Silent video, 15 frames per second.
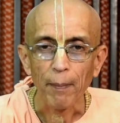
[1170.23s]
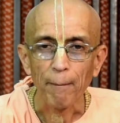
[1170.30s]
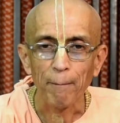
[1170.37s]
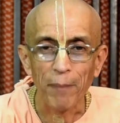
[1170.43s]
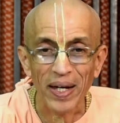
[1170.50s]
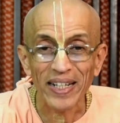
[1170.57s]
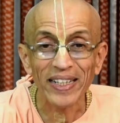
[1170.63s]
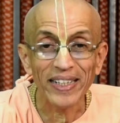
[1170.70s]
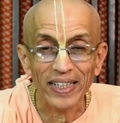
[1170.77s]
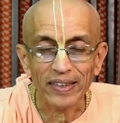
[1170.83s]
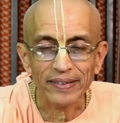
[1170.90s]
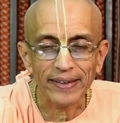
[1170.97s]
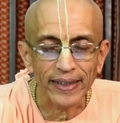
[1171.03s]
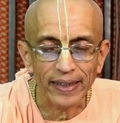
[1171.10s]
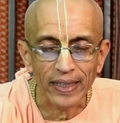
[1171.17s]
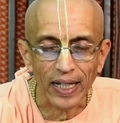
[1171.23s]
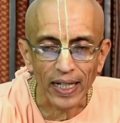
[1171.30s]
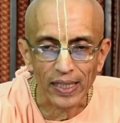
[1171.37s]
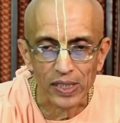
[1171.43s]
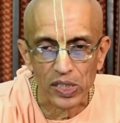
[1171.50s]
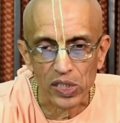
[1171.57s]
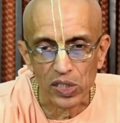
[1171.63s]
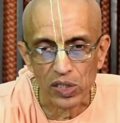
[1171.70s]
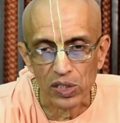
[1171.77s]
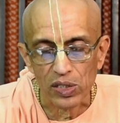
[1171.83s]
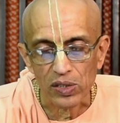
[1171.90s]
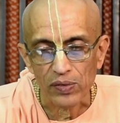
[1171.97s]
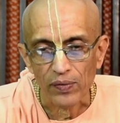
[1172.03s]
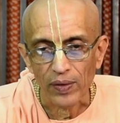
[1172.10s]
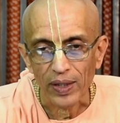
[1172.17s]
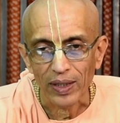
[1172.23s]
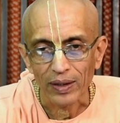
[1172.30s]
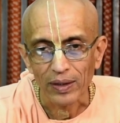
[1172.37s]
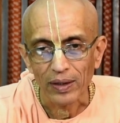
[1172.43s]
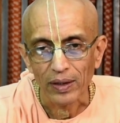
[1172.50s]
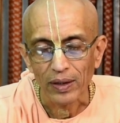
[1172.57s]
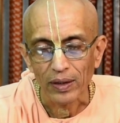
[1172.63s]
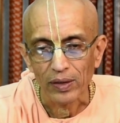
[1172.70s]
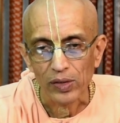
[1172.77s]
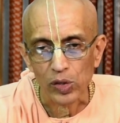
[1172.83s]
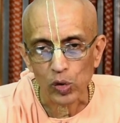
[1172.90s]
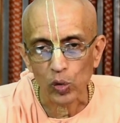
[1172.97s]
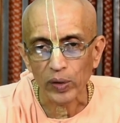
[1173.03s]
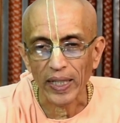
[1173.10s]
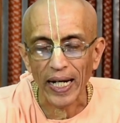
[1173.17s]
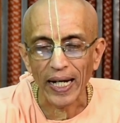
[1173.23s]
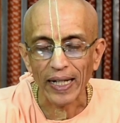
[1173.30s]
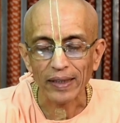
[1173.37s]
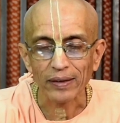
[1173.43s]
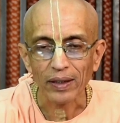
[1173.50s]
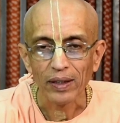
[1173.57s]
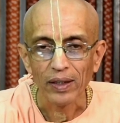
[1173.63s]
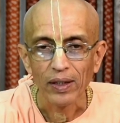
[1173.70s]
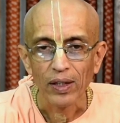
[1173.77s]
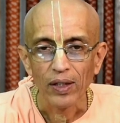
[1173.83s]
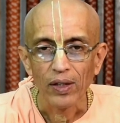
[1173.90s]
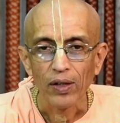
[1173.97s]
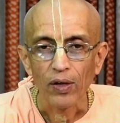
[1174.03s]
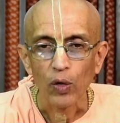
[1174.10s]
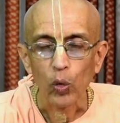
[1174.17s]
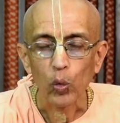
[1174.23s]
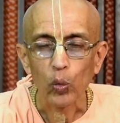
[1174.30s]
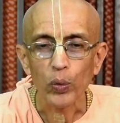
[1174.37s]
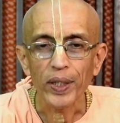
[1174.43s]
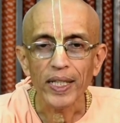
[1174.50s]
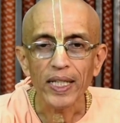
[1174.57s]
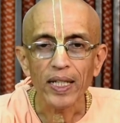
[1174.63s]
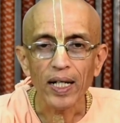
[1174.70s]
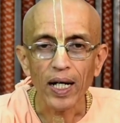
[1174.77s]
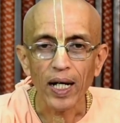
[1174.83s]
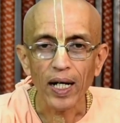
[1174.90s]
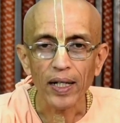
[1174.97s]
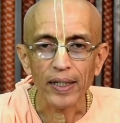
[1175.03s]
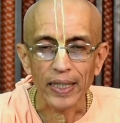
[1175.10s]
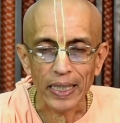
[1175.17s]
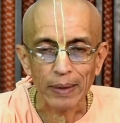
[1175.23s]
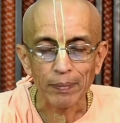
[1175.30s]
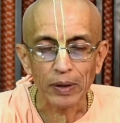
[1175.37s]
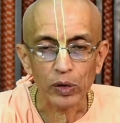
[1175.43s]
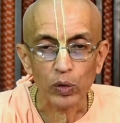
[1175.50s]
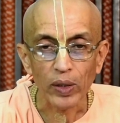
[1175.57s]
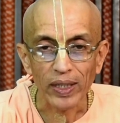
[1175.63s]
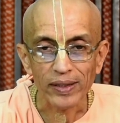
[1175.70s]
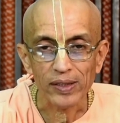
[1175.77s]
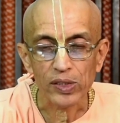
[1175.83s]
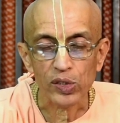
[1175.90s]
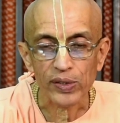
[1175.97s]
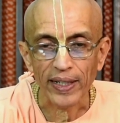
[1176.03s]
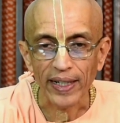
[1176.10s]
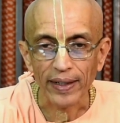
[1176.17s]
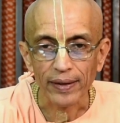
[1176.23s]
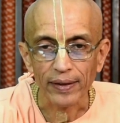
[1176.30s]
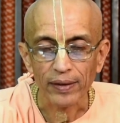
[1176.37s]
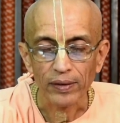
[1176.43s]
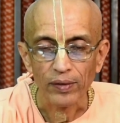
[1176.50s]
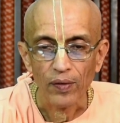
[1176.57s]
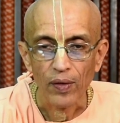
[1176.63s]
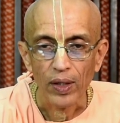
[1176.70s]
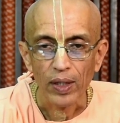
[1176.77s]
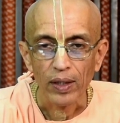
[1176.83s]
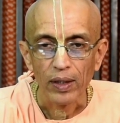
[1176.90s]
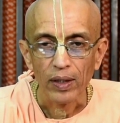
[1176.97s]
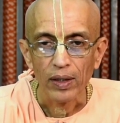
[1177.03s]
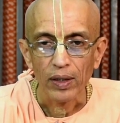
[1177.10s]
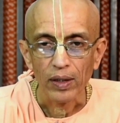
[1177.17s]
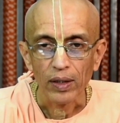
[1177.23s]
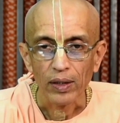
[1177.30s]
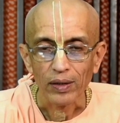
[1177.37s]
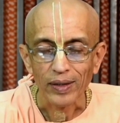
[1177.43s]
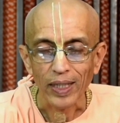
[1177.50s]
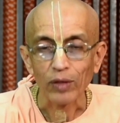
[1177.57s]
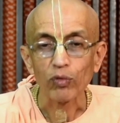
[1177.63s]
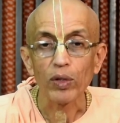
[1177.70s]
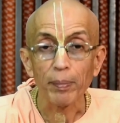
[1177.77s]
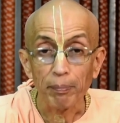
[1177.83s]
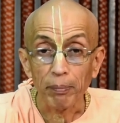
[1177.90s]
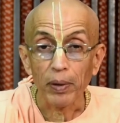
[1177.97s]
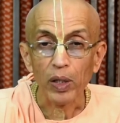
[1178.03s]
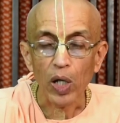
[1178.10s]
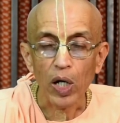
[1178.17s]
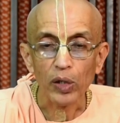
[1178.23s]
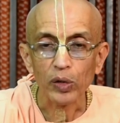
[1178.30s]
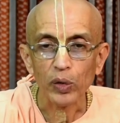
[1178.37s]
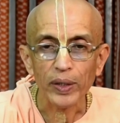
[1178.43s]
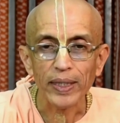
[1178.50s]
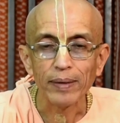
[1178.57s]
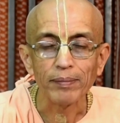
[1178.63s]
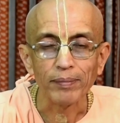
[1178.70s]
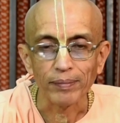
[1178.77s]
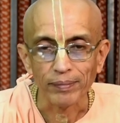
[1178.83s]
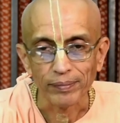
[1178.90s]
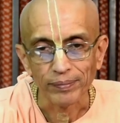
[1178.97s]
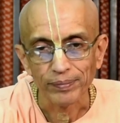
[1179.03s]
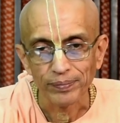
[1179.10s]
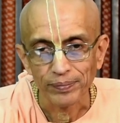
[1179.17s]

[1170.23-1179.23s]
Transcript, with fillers: benedicting us so that we are able to understand that we belong to him.